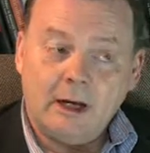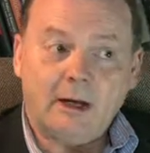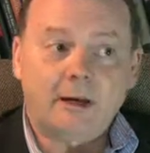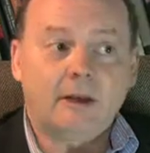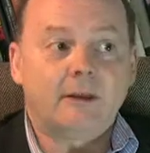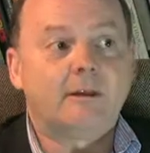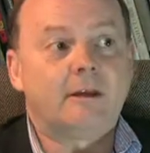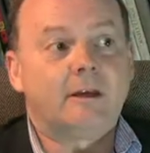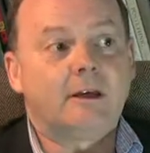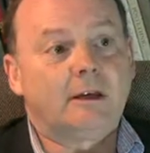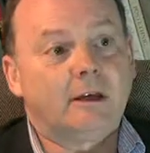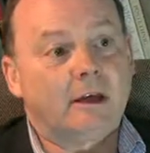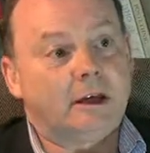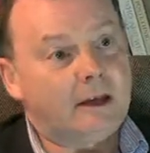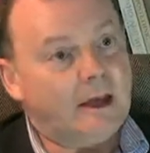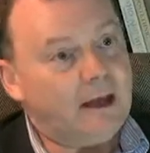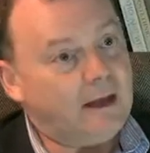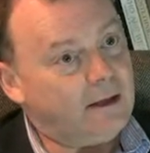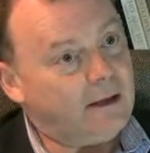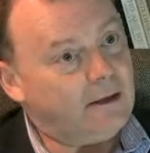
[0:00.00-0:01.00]
And I think,
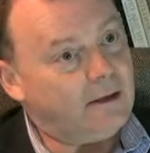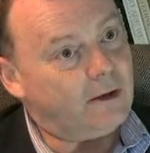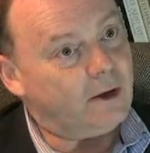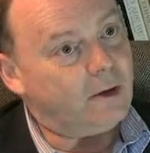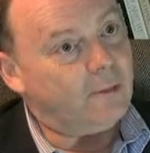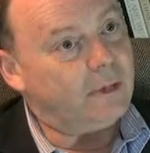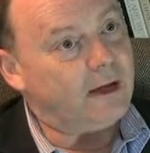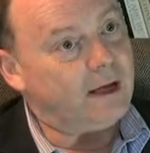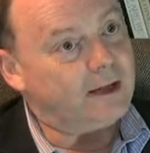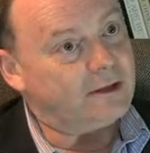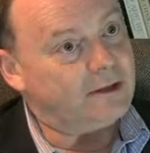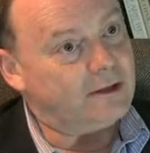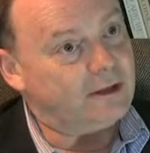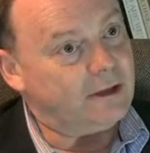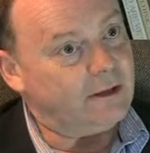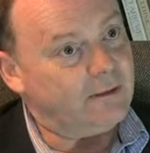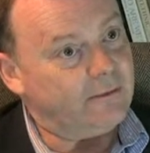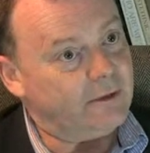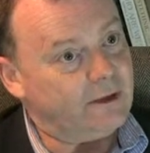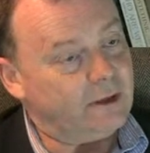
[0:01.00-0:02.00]
again, the
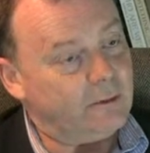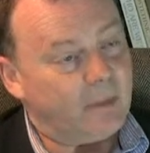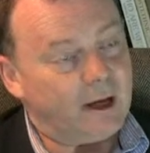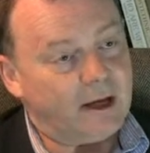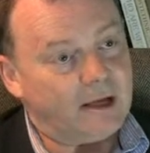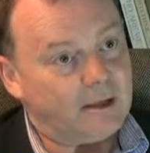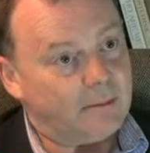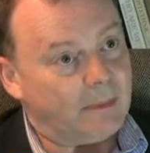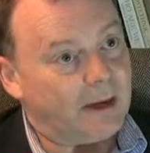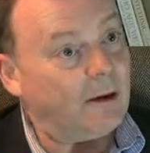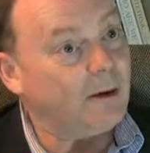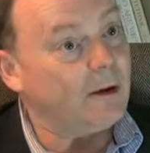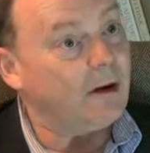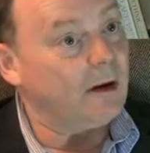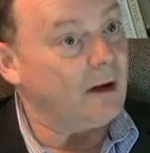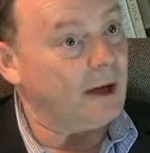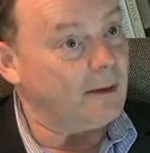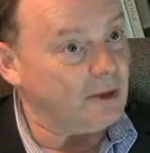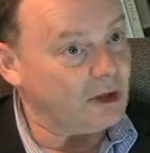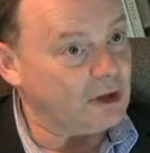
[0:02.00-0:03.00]
complexity of the debate about
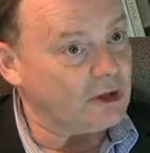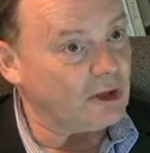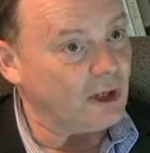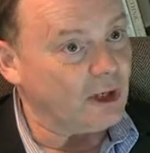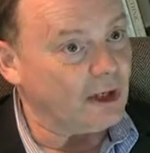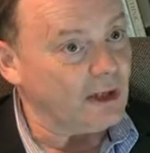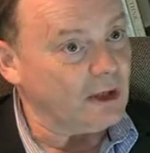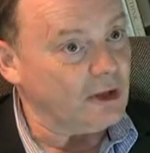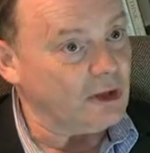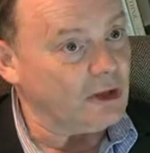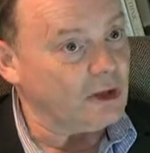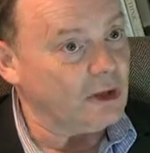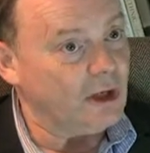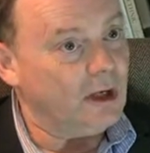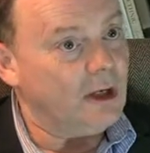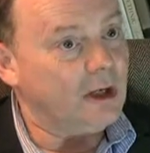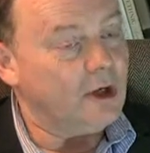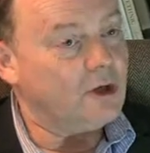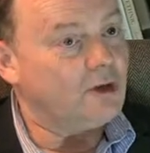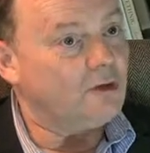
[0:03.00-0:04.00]
climate change,
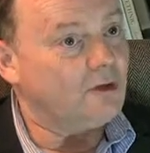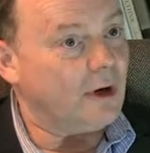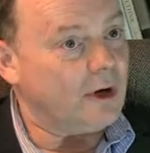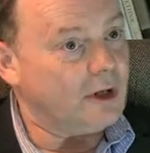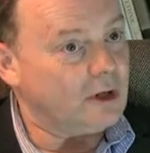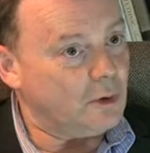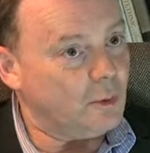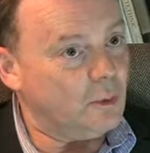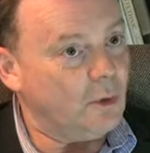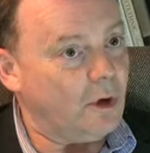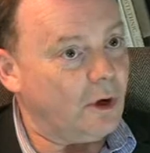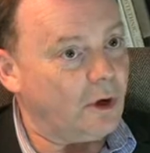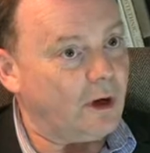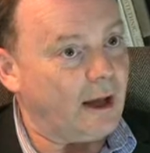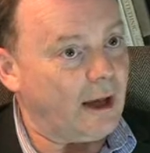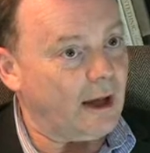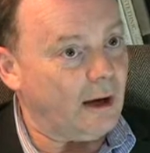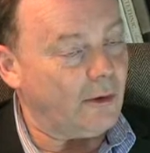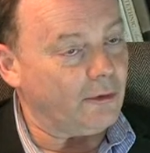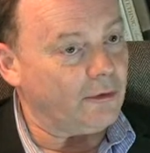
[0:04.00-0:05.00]
trying to
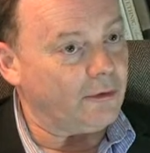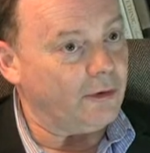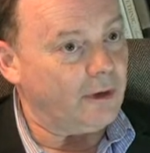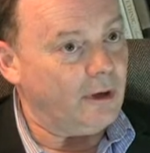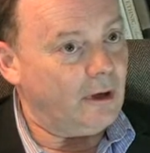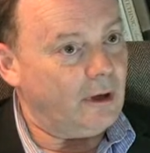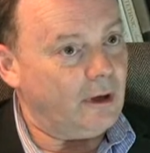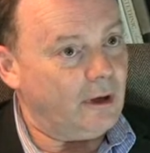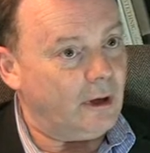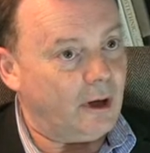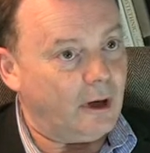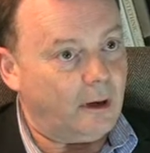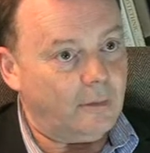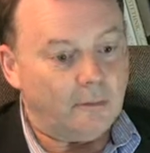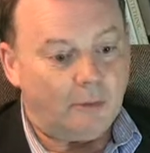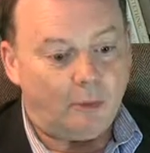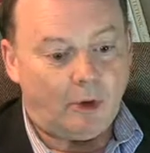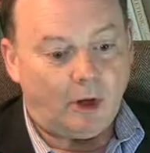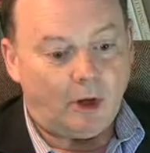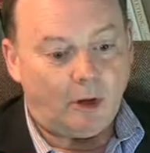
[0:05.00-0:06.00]
work out
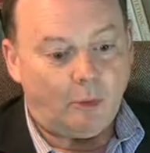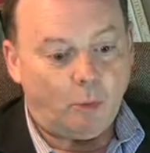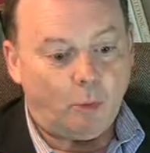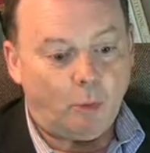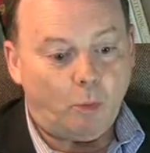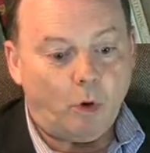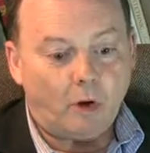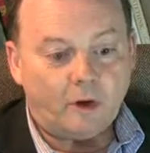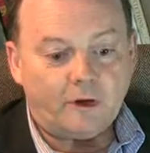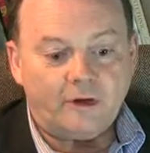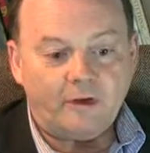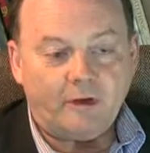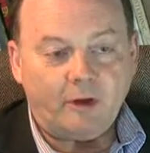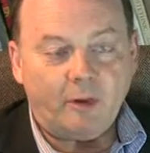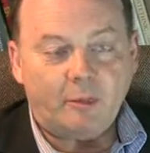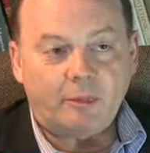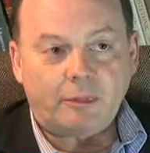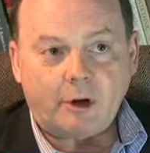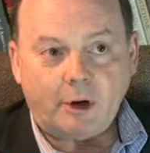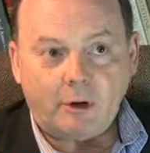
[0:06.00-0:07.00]
what is the
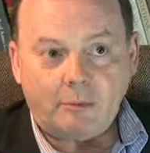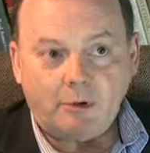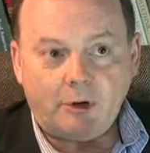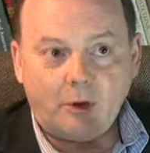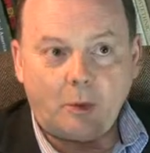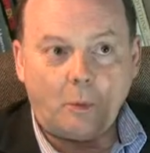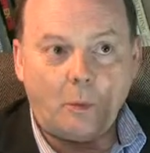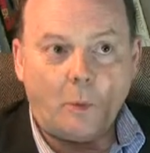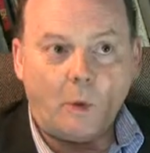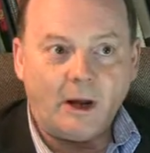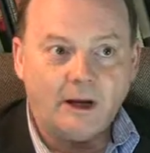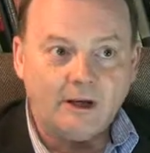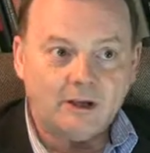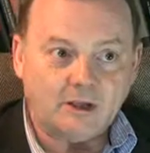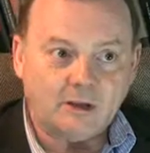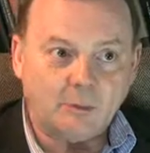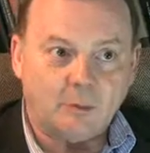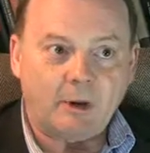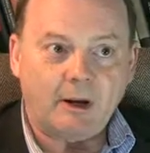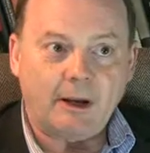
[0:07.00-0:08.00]
appropriate weight
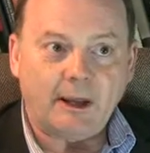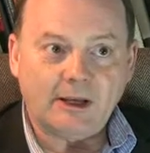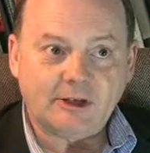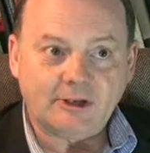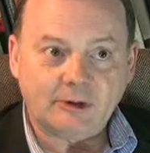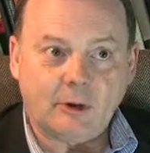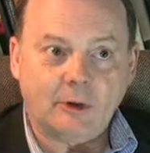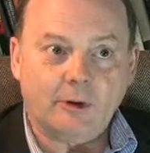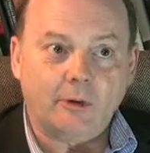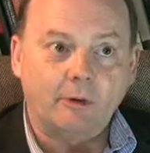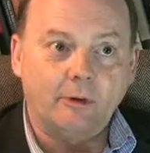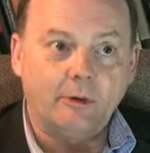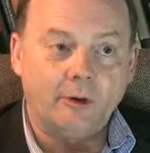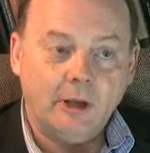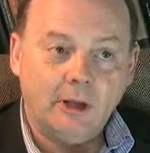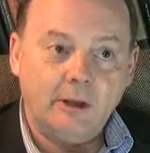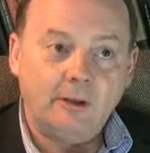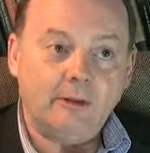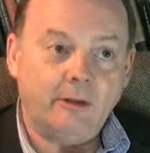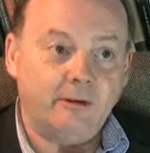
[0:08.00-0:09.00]
to place on
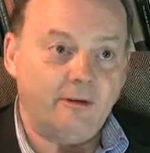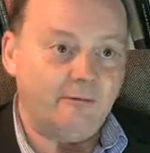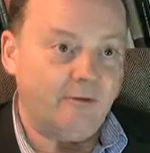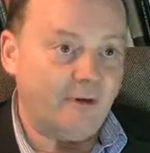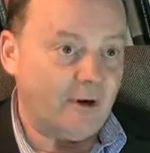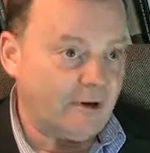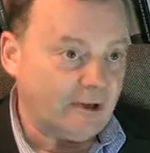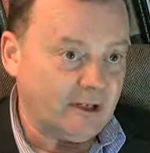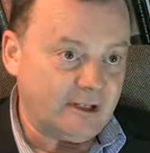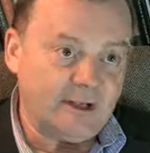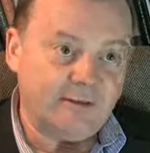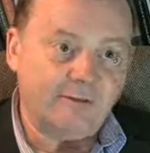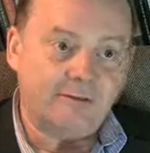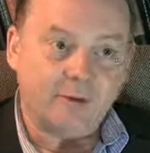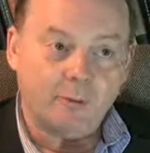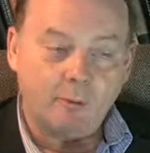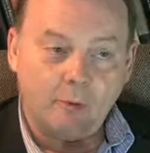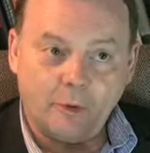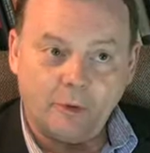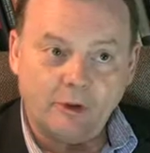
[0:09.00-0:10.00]
the very
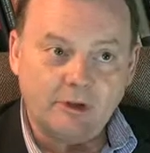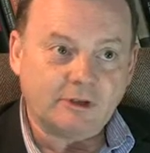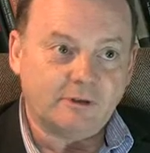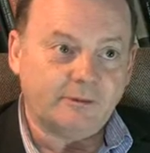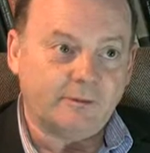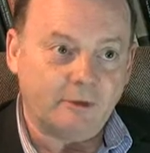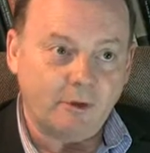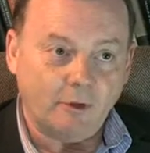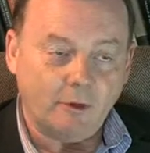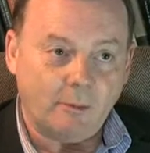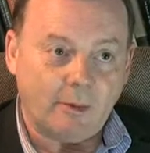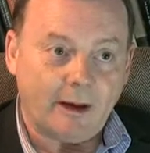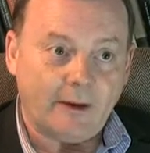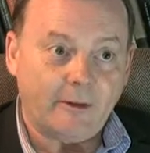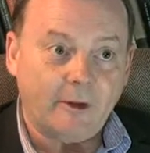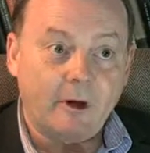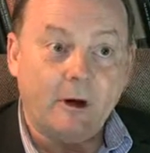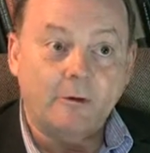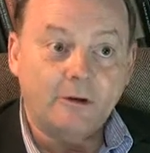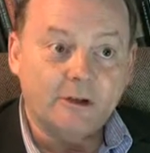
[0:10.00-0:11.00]
different points of view
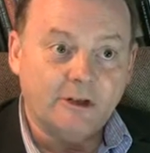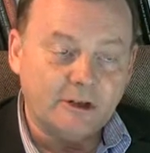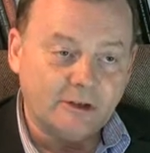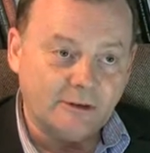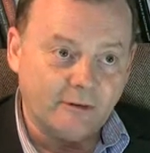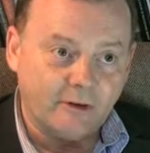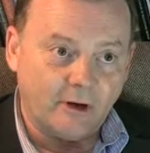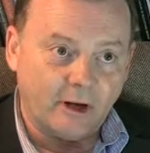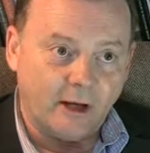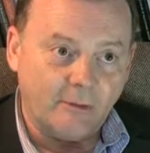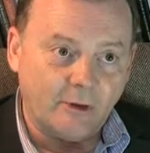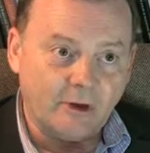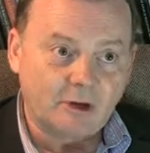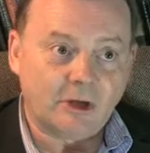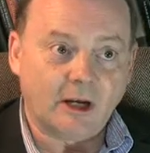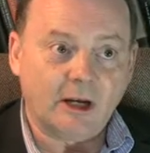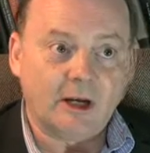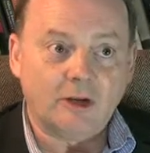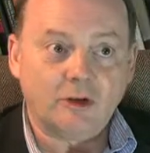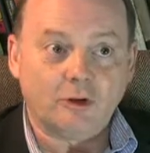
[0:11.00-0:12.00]
about the origins of climate
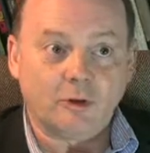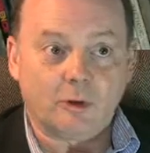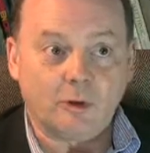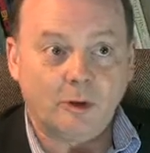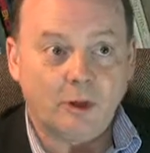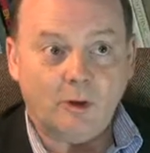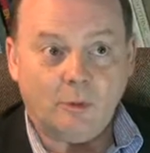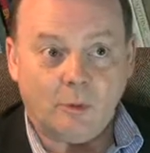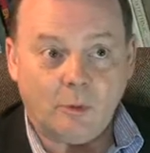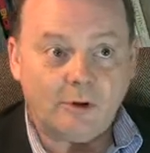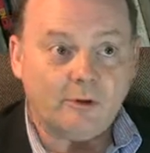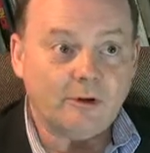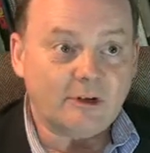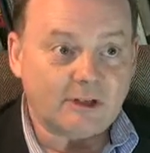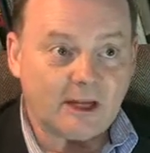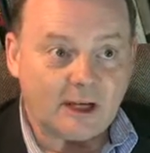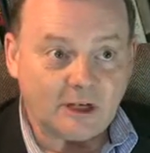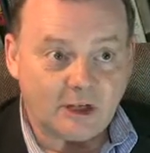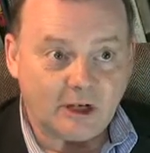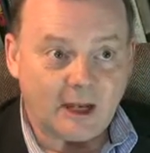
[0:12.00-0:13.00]
change or whether
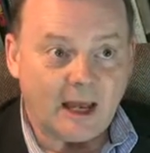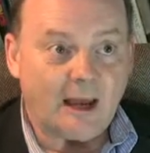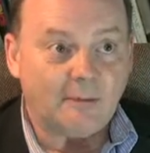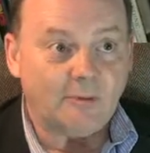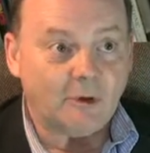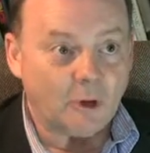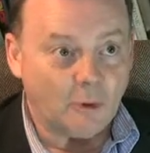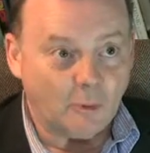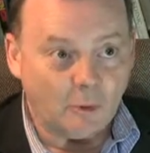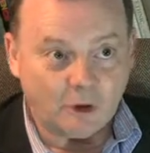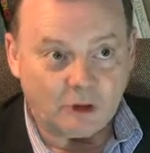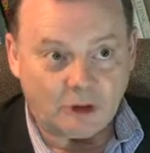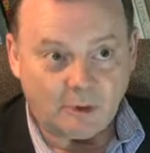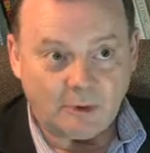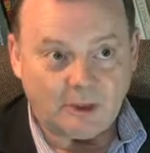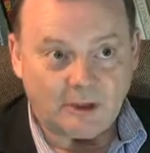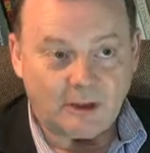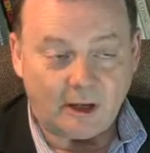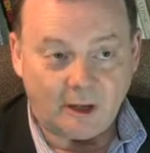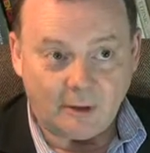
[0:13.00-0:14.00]
it's actually happening or what should
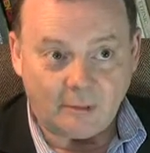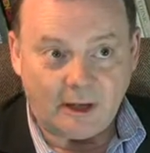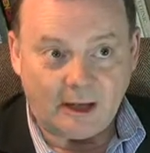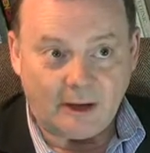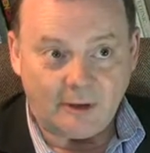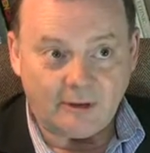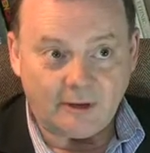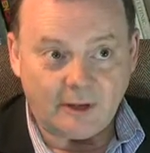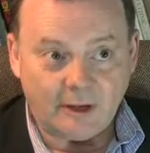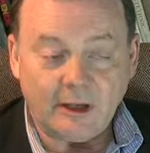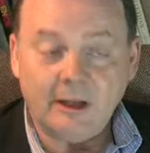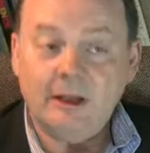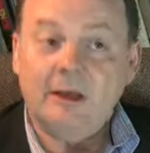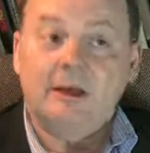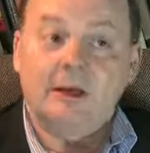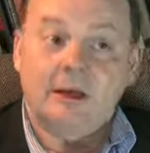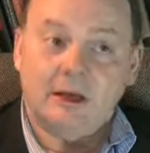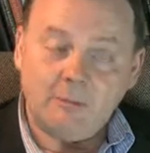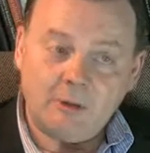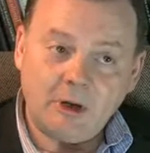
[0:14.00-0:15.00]
be done about it,
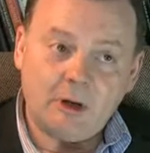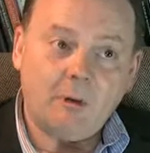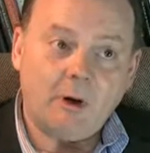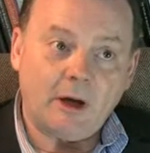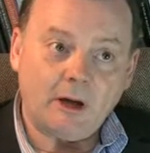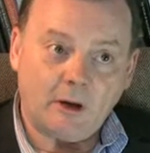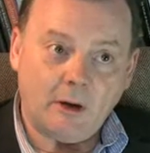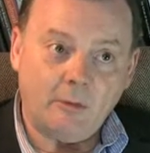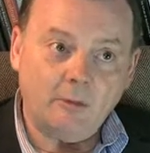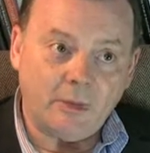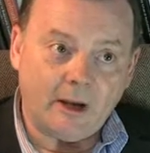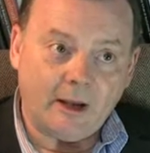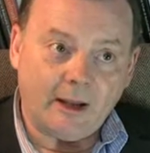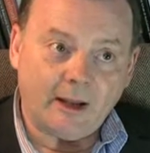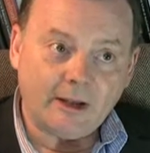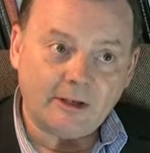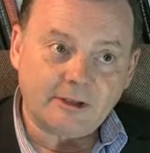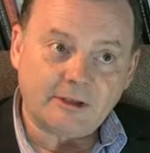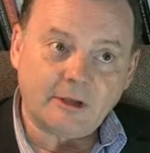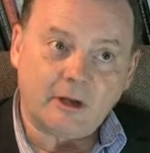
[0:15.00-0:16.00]
could be quite
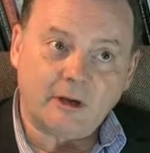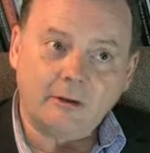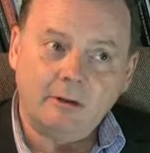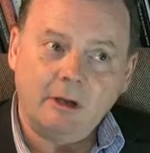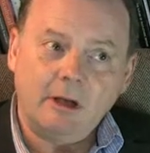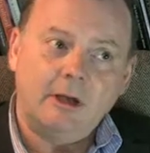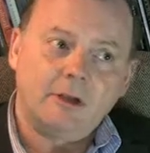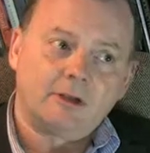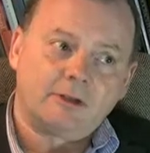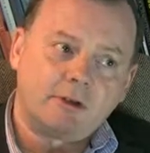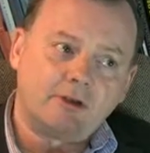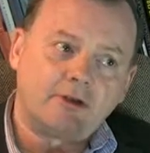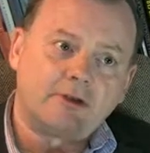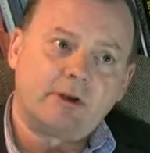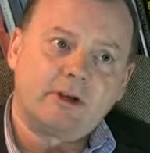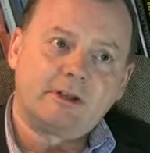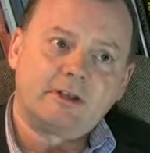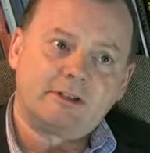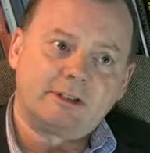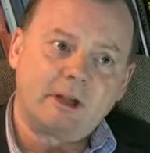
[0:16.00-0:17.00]
complex. So
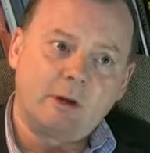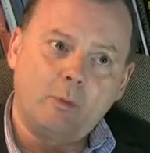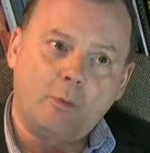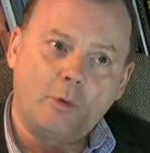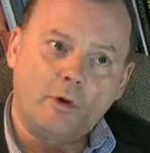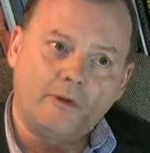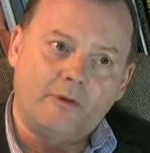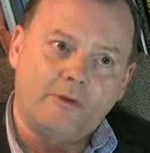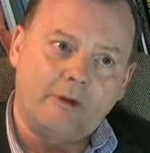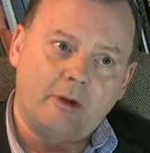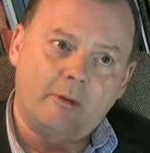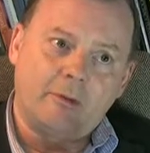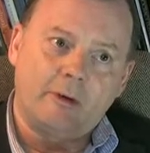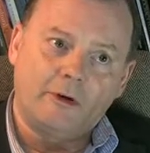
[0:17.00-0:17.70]
trying to say what's the...